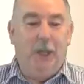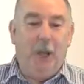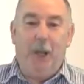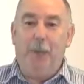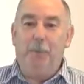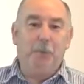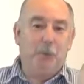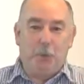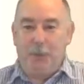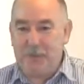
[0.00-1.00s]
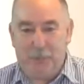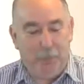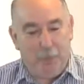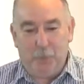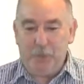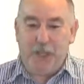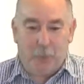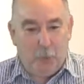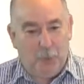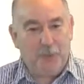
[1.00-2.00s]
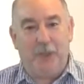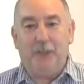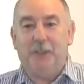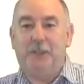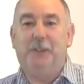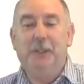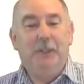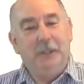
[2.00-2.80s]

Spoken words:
I'm sure there's some people inject cortisone into